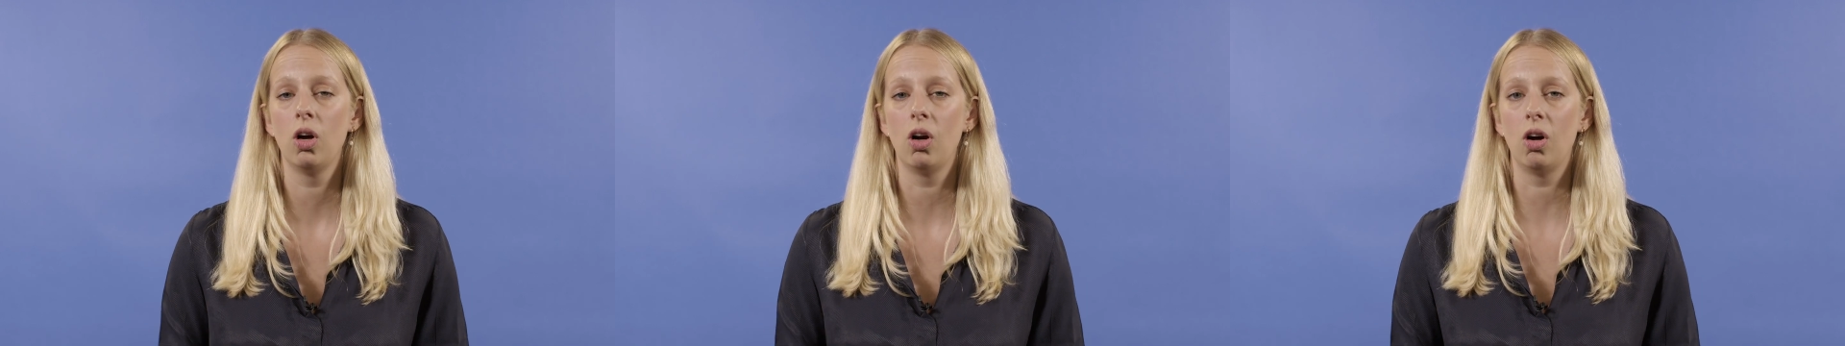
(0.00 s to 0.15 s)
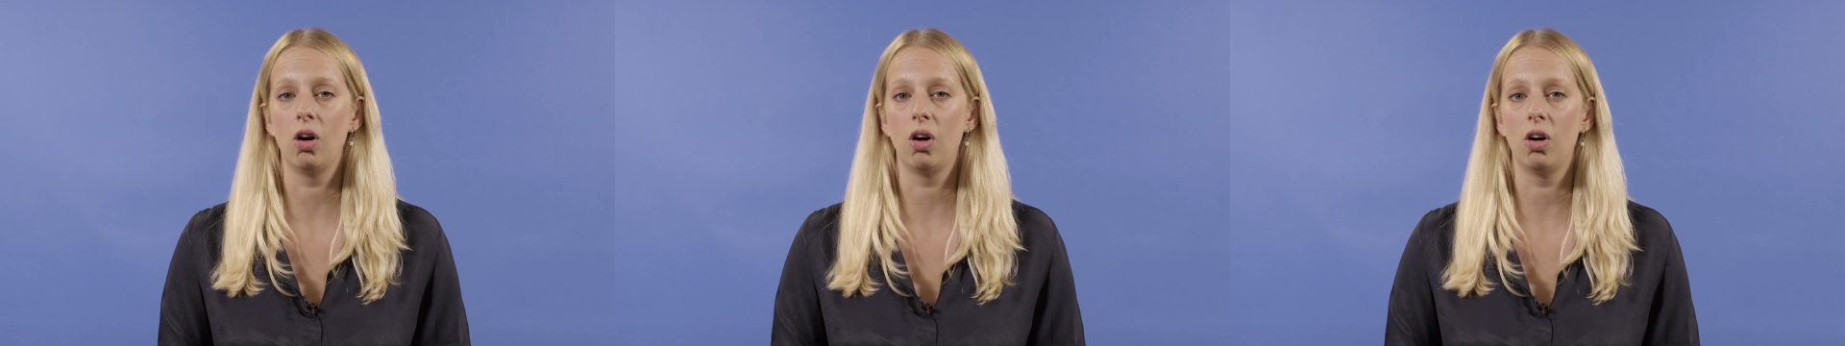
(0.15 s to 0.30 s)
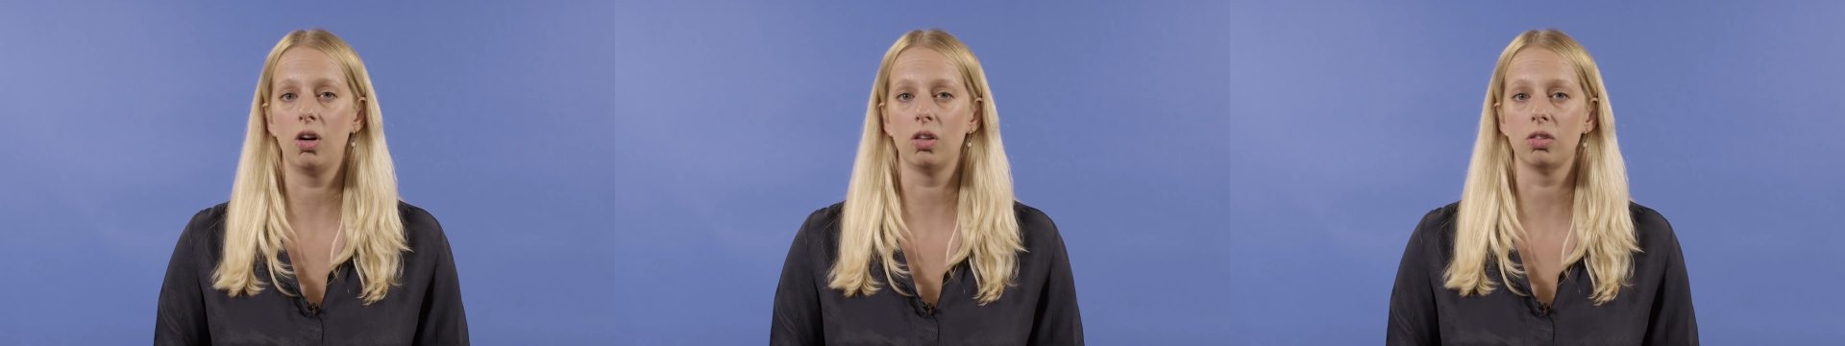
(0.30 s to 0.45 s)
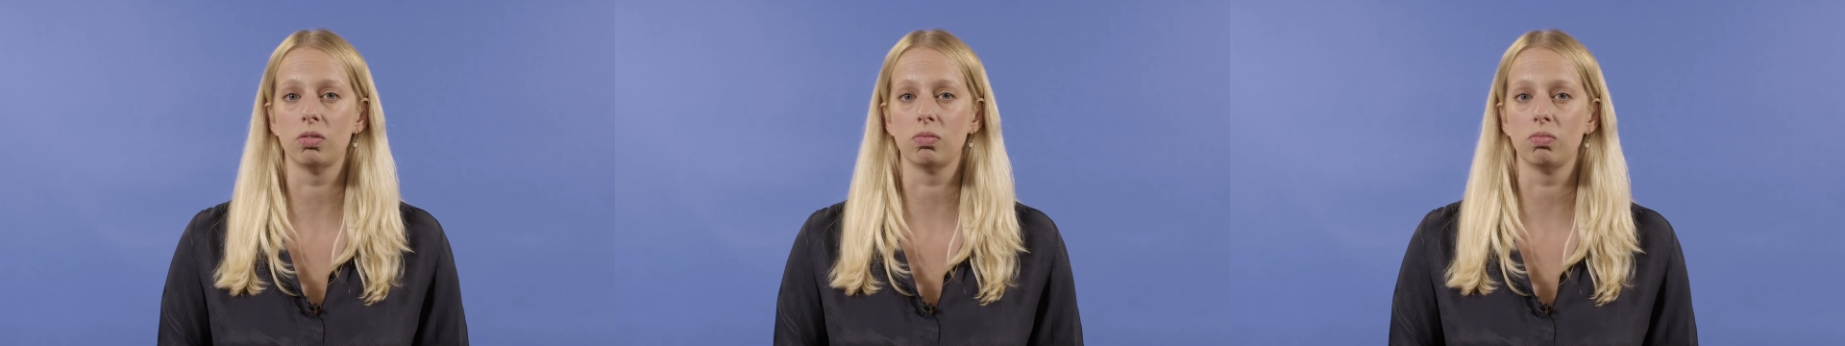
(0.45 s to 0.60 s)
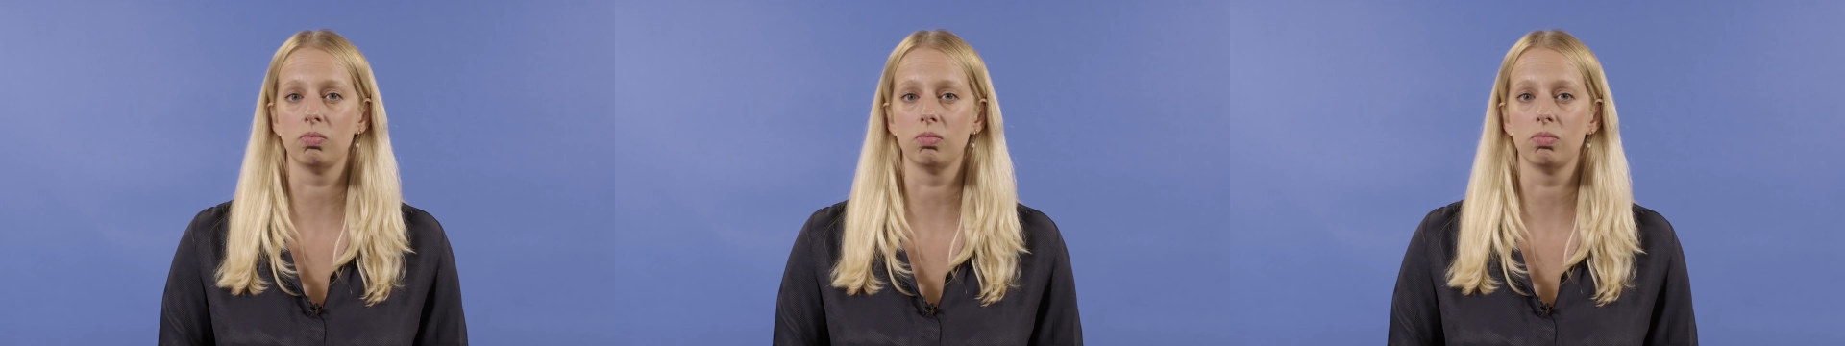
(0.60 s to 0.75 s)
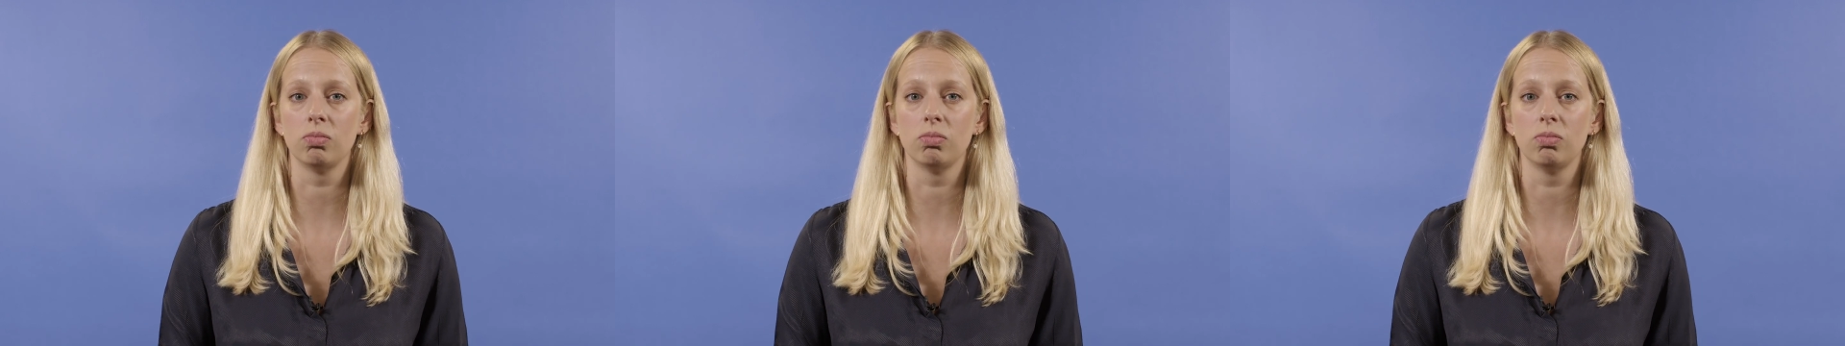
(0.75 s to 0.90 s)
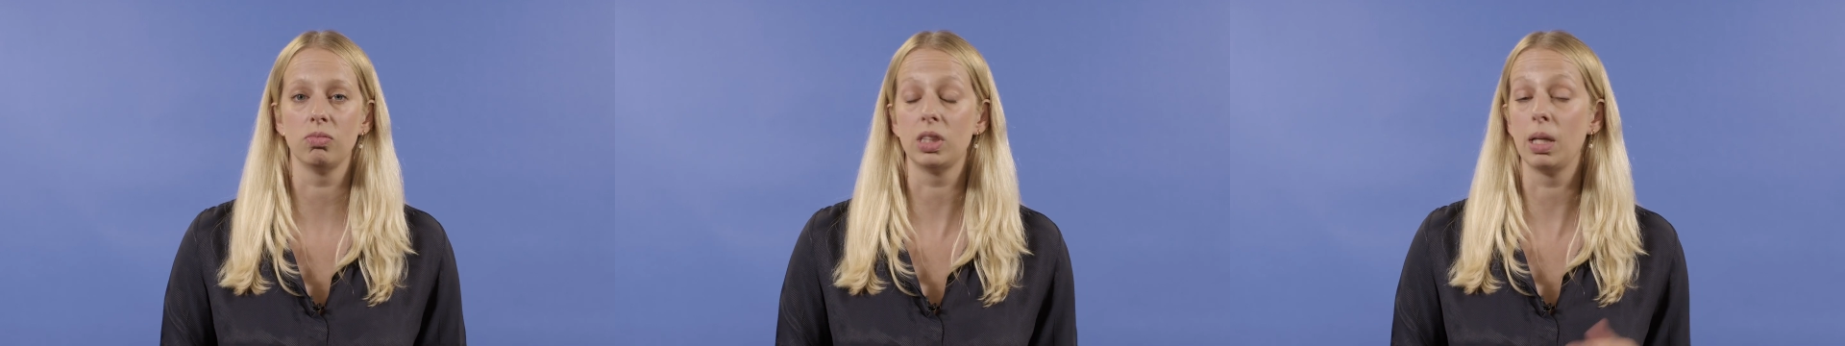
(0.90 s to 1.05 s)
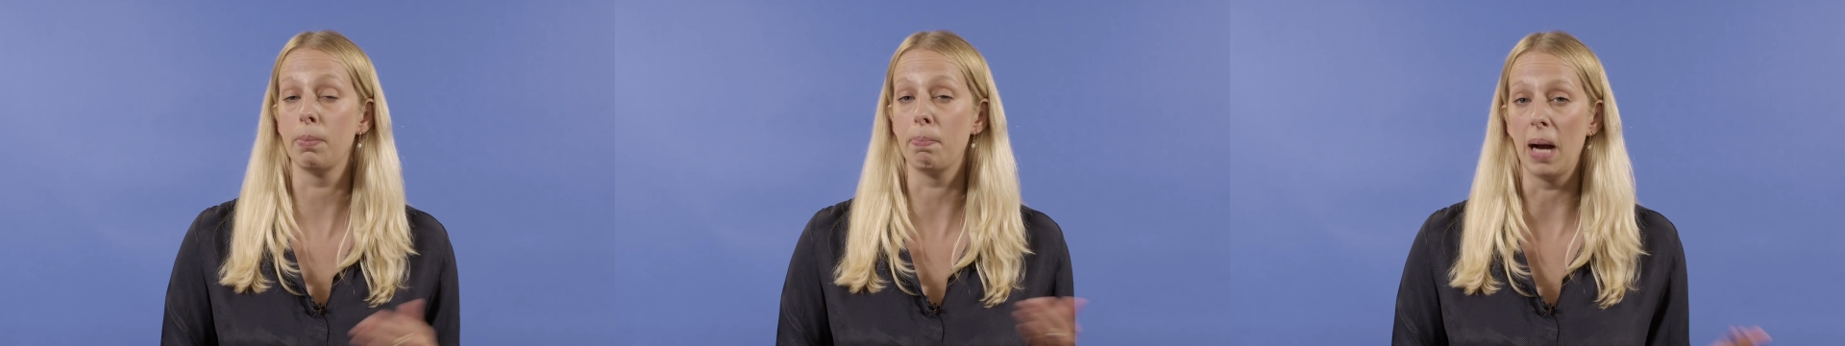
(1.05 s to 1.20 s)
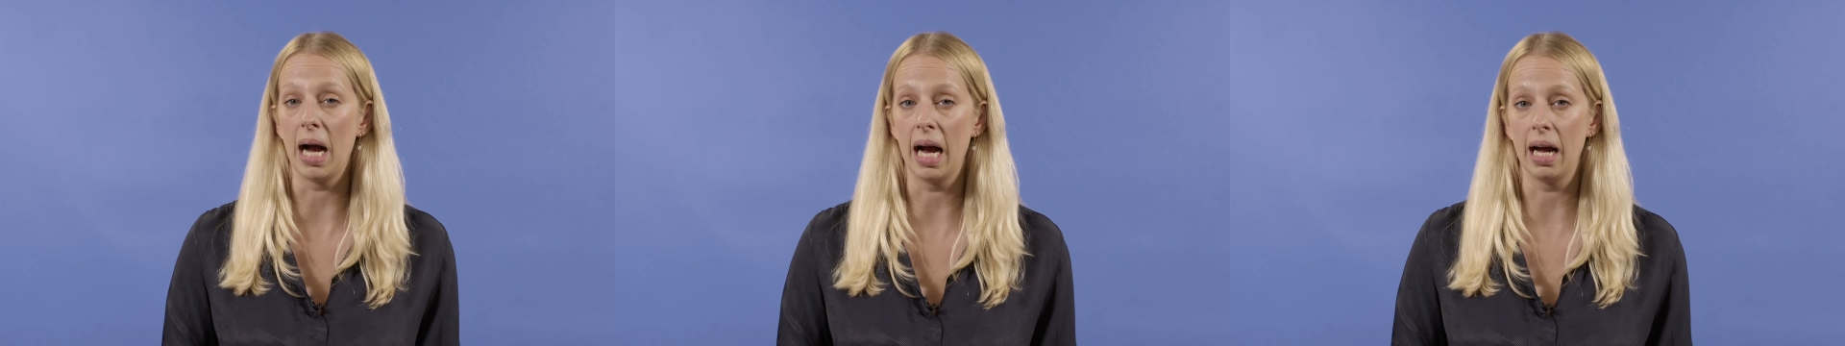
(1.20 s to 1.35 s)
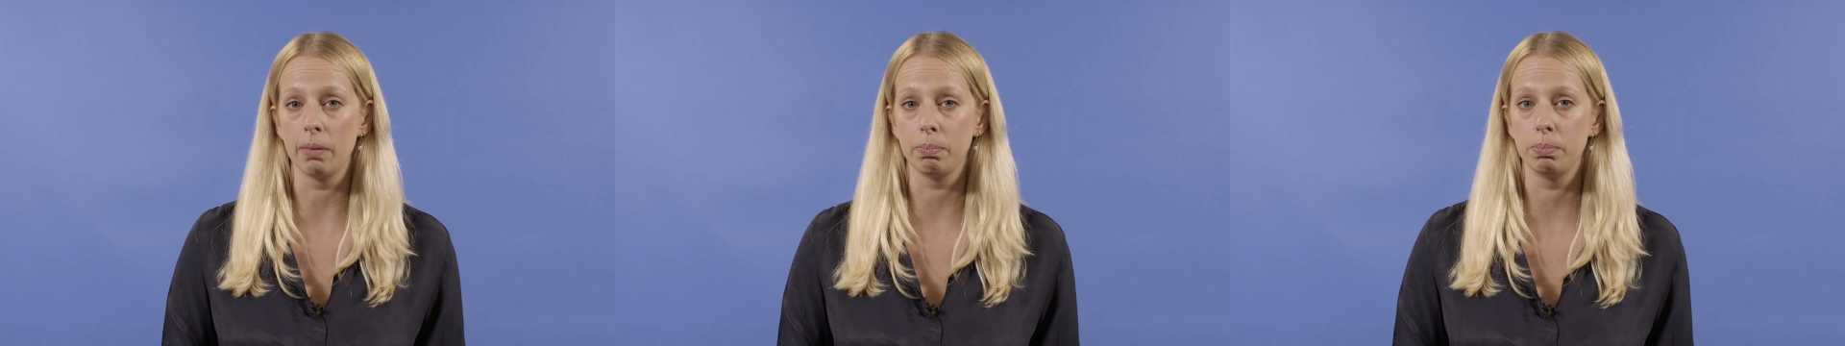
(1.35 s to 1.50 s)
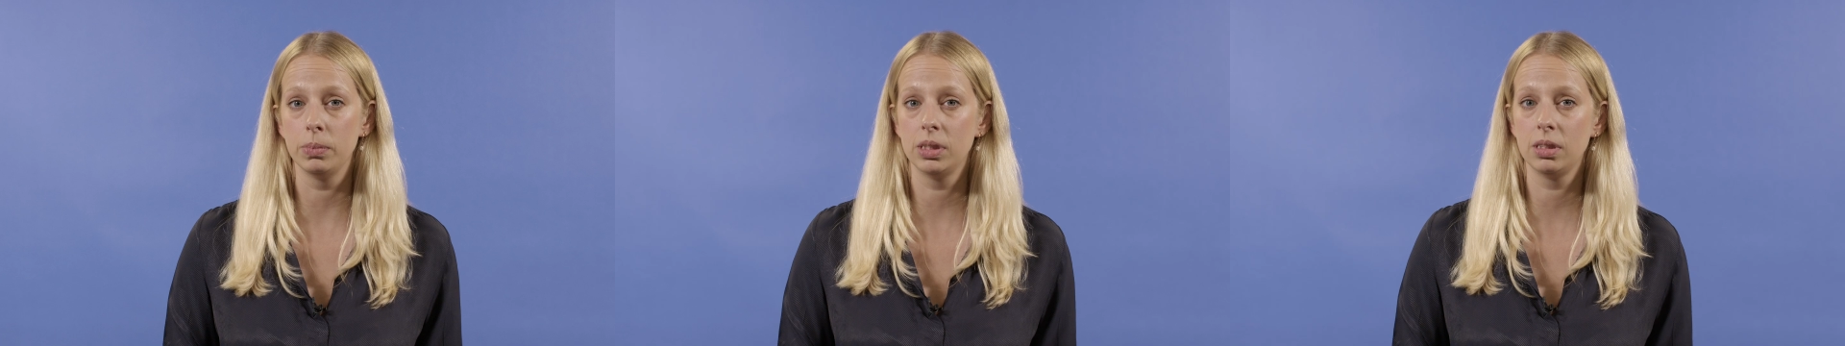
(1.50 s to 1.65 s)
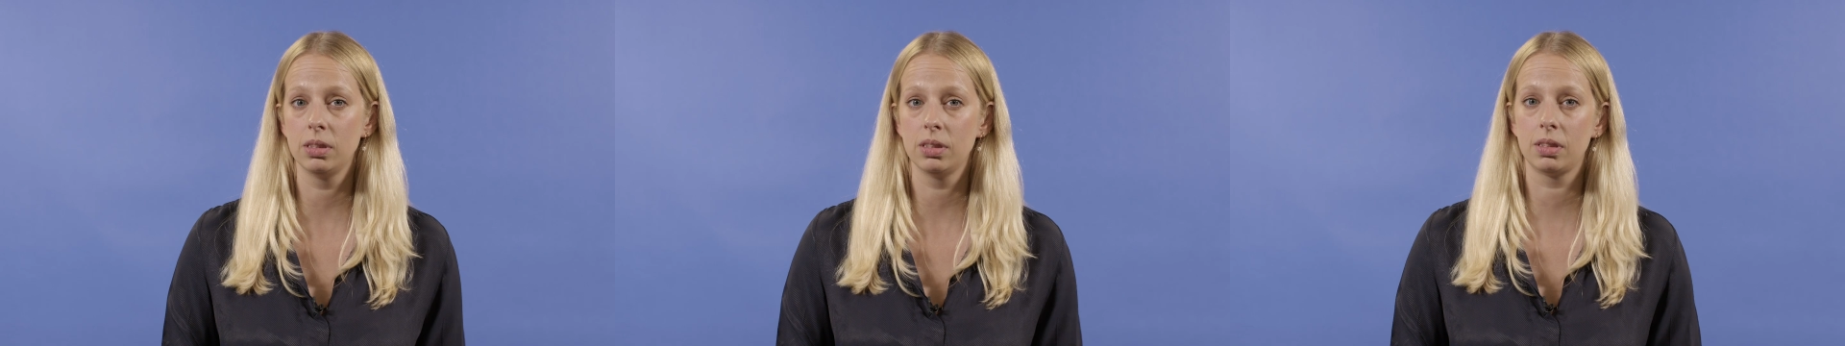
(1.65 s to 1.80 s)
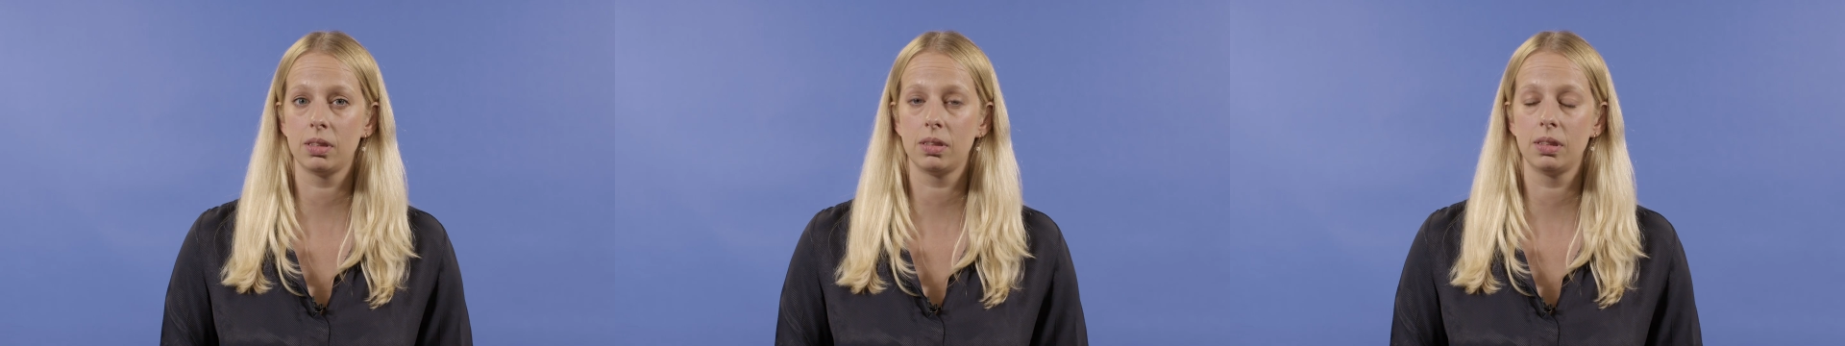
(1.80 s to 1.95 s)
on
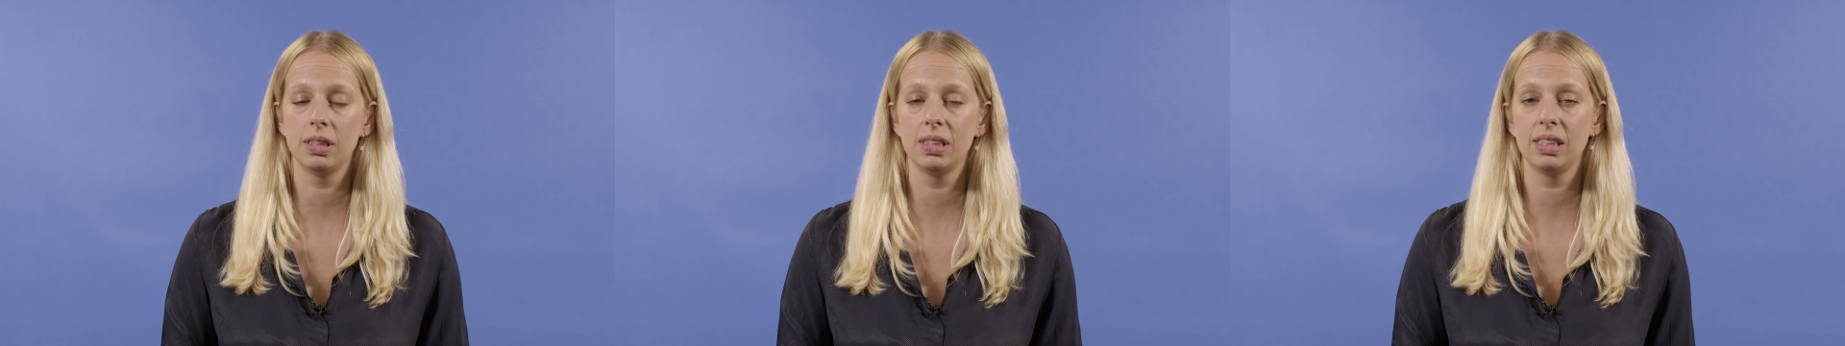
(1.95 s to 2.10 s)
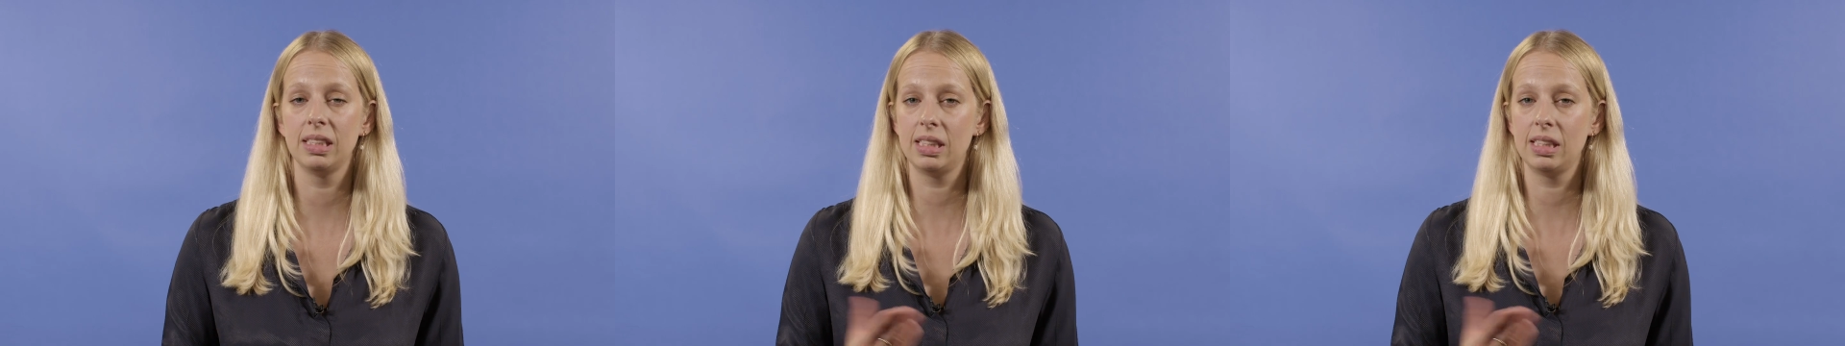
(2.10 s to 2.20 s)
departments,